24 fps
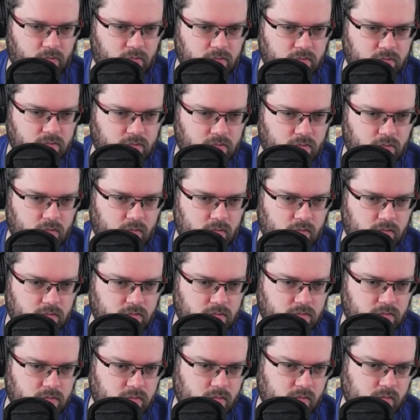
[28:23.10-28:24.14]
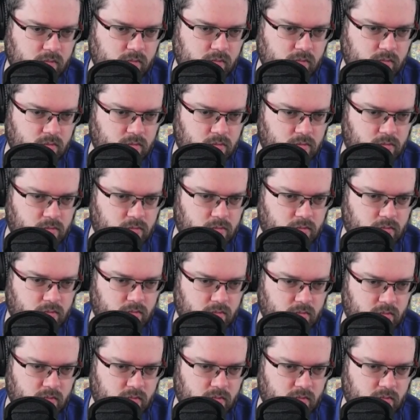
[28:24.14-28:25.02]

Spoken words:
(no one is talking)